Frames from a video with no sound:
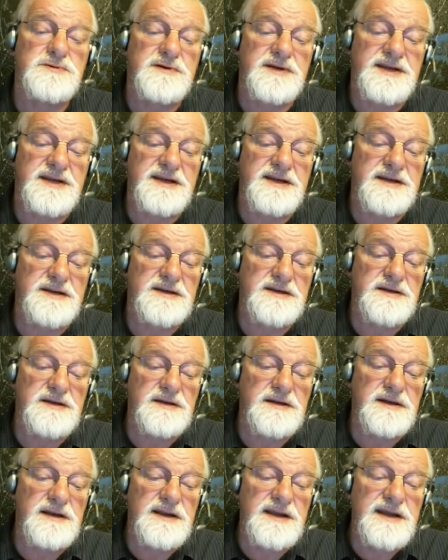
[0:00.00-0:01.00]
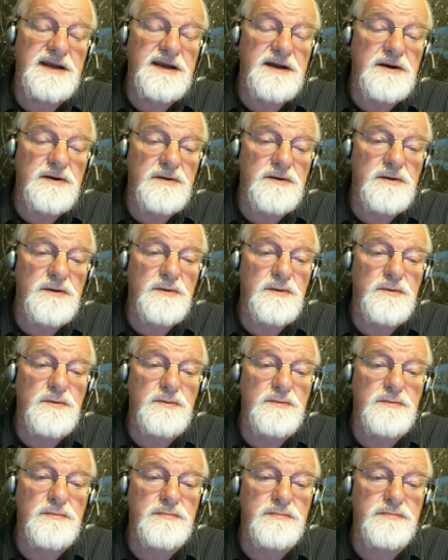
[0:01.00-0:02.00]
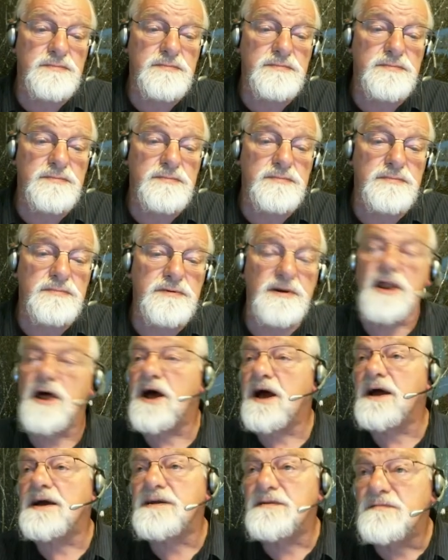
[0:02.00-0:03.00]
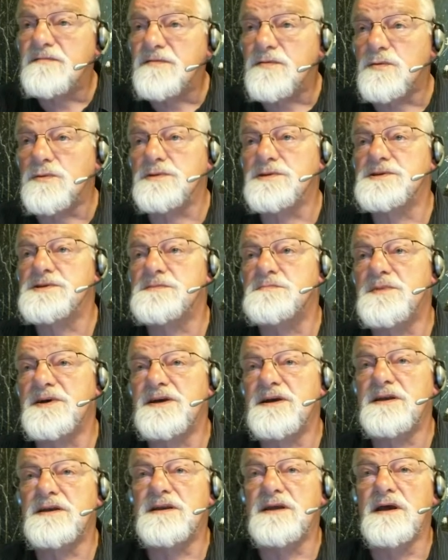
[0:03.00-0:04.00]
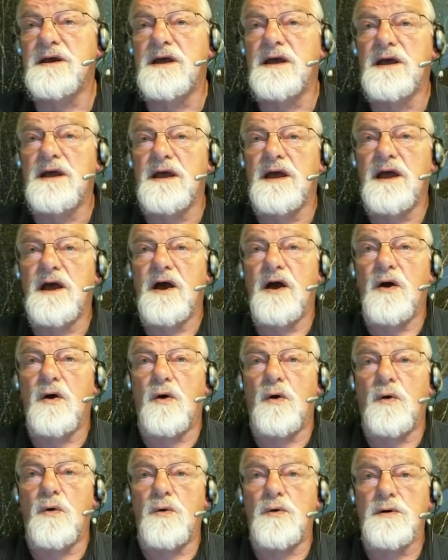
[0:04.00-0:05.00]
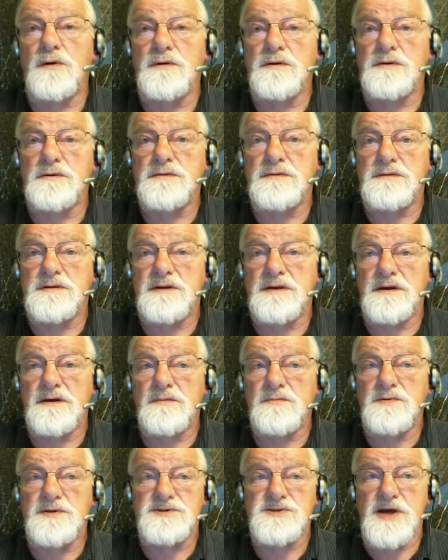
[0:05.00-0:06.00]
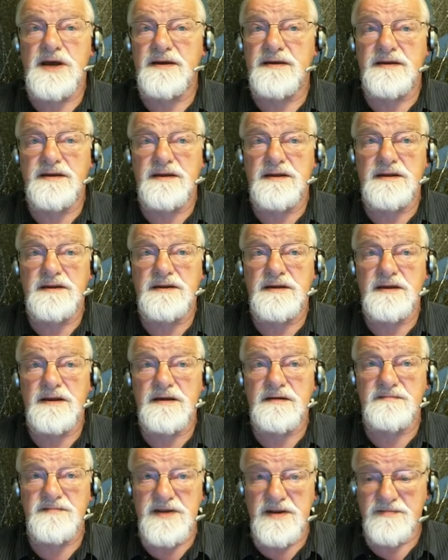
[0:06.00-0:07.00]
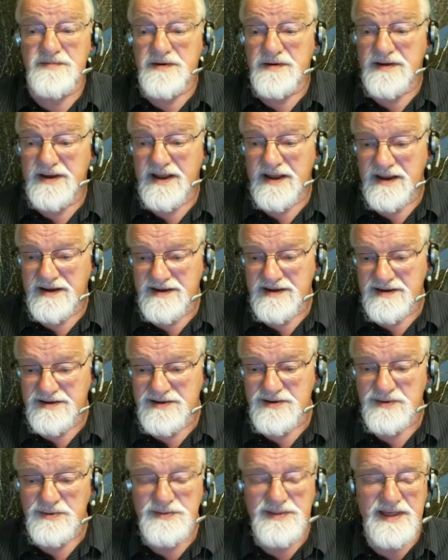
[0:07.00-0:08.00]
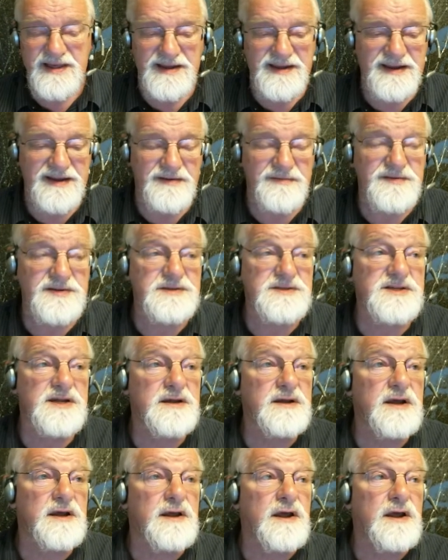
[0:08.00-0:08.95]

turn it into legal law enforcement, or uh, which I have never had to do, thank heavens.